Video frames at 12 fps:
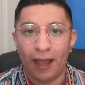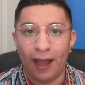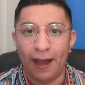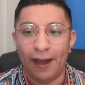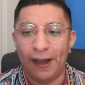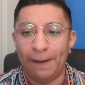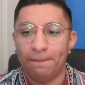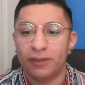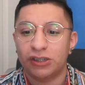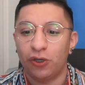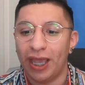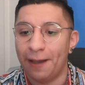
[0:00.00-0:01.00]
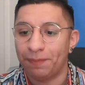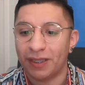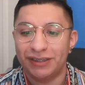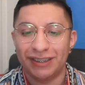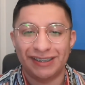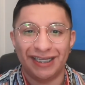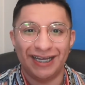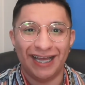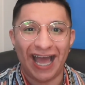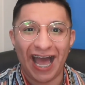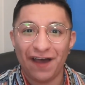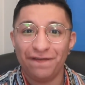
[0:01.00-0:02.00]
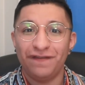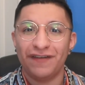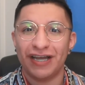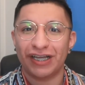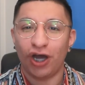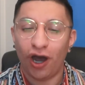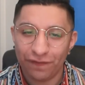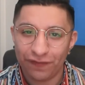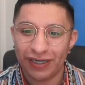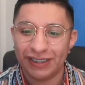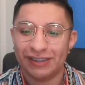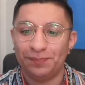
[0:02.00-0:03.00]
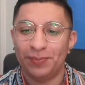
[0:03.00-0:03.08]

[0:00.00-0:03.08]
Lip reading: So yeah, just have confidence,